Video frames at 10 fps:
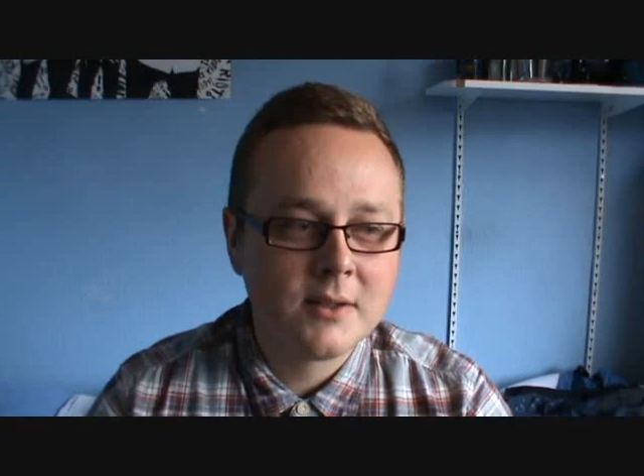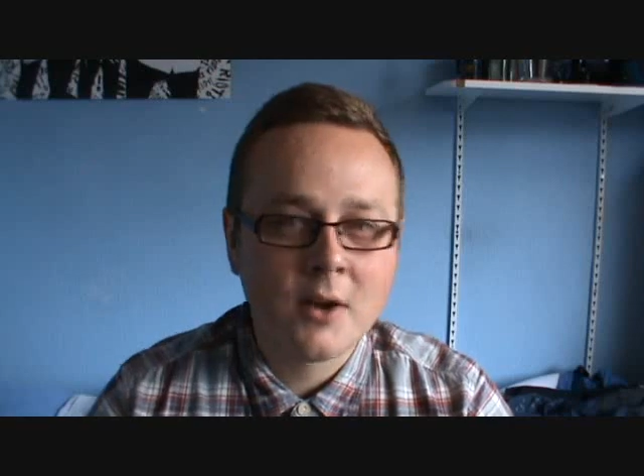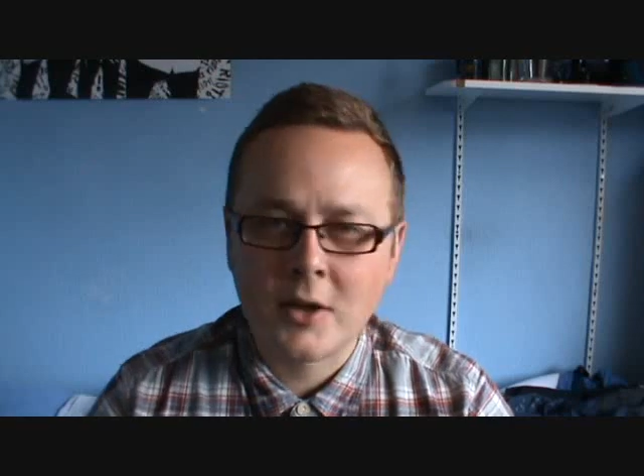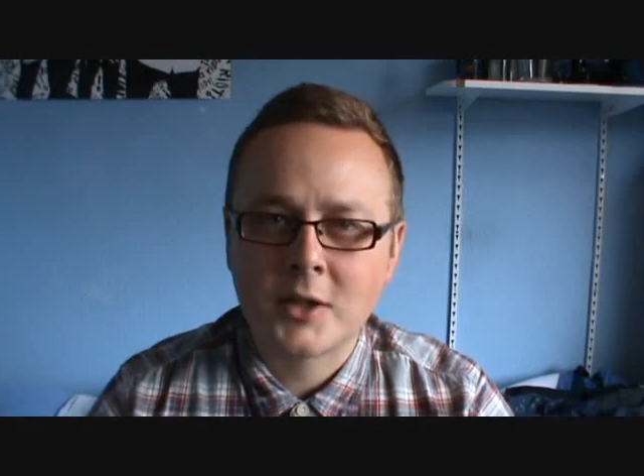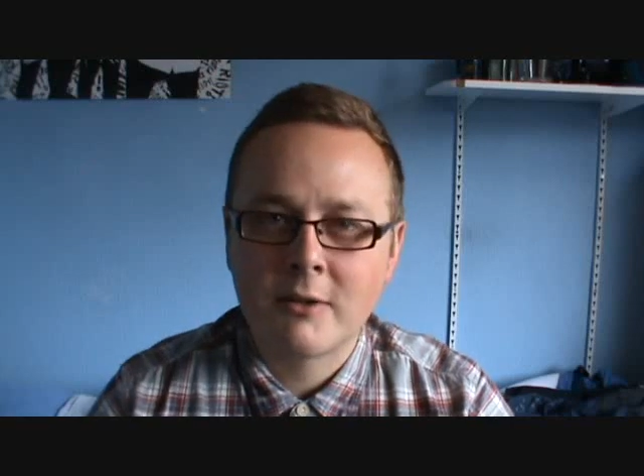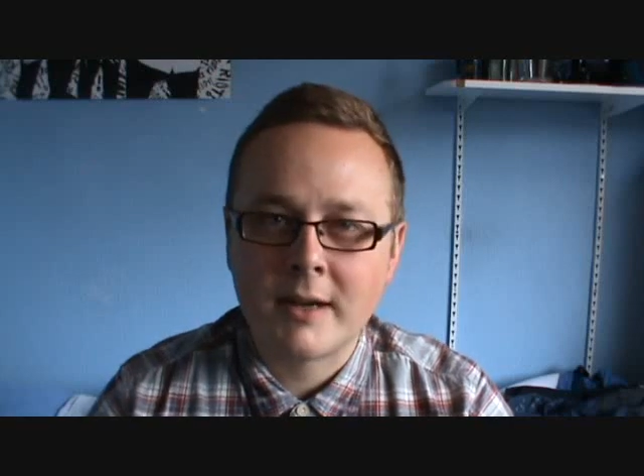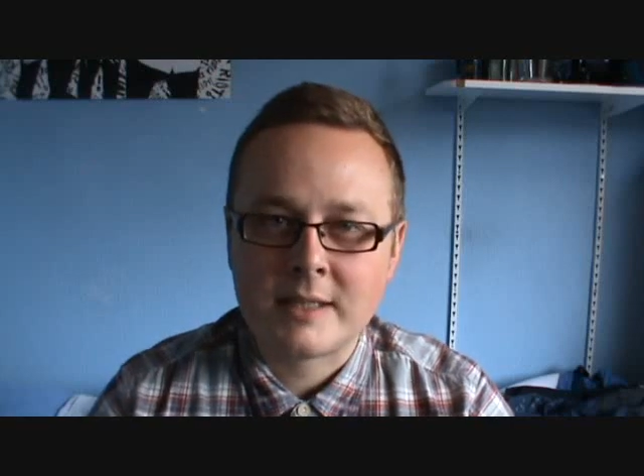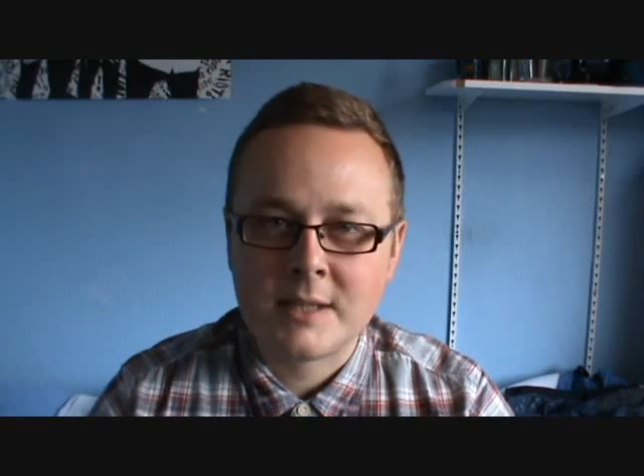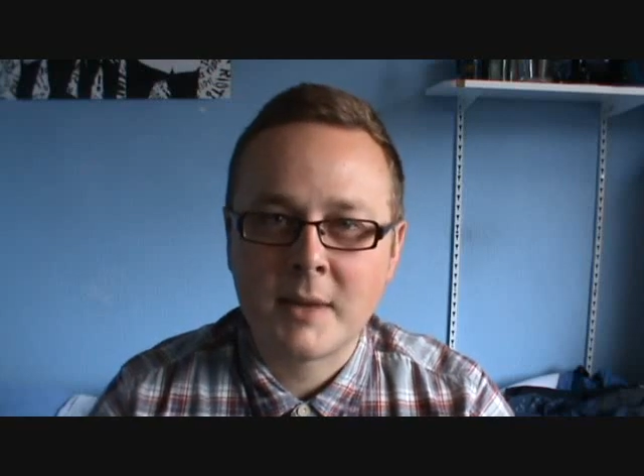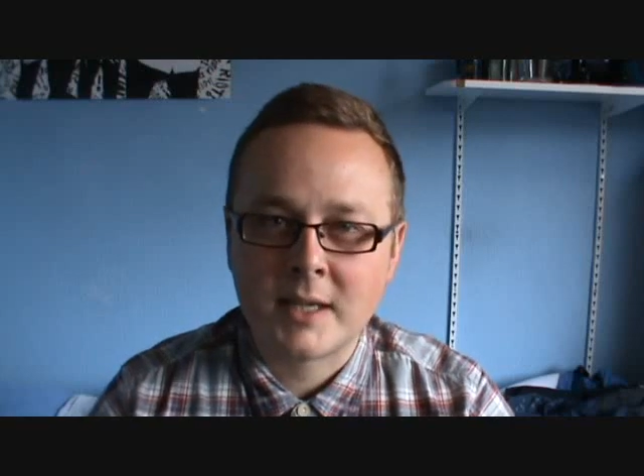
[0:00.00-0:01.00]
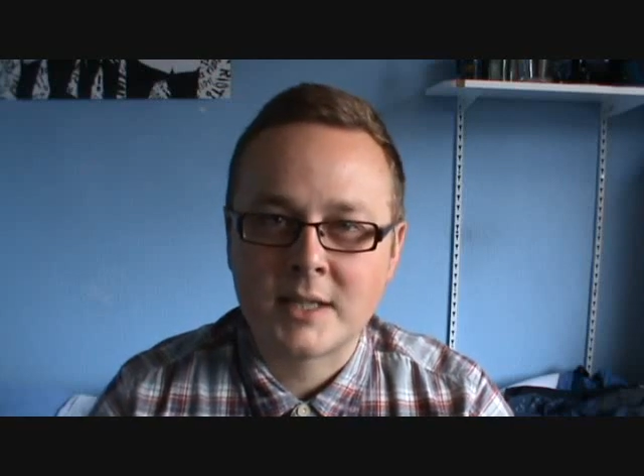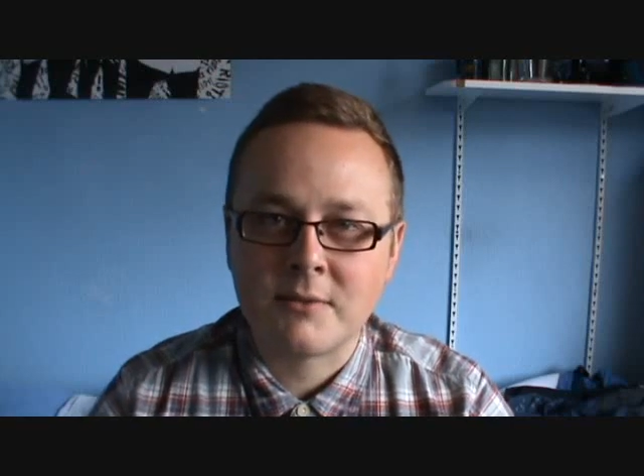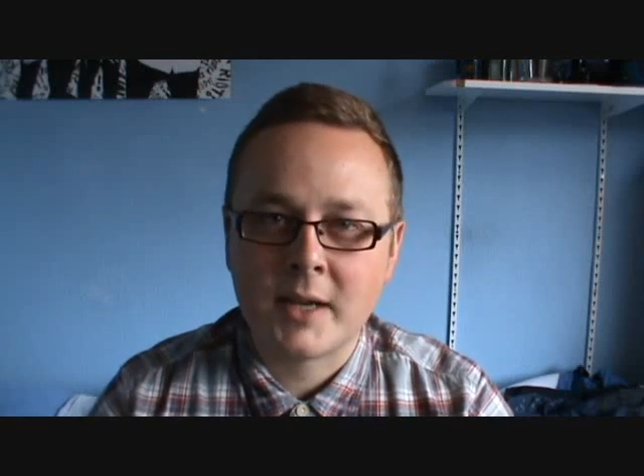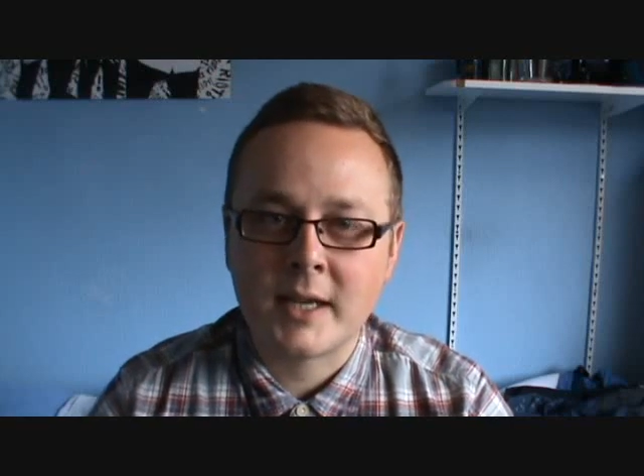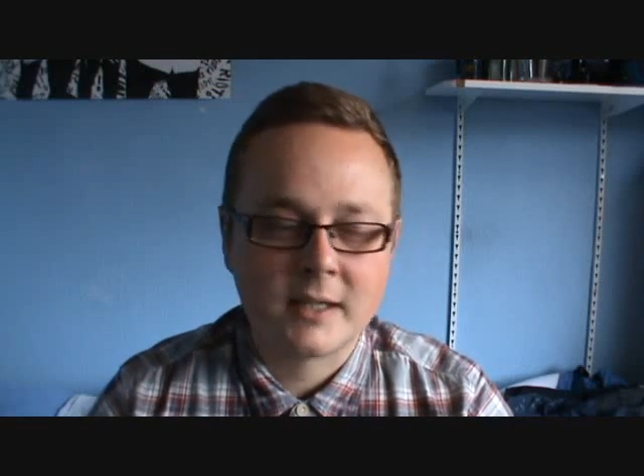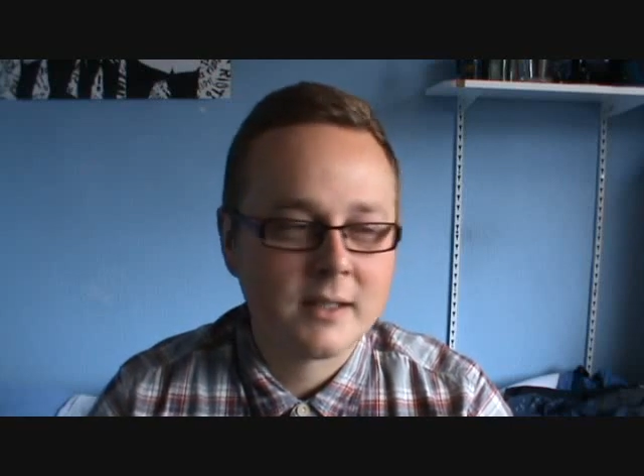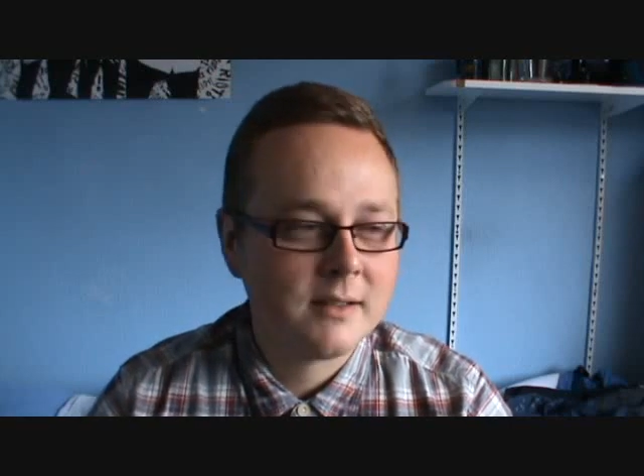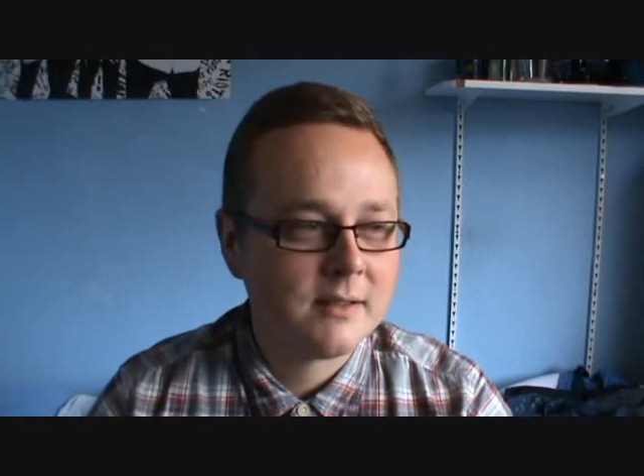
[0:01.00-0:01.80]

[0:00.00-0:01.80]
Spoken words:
not a crazy massive gig,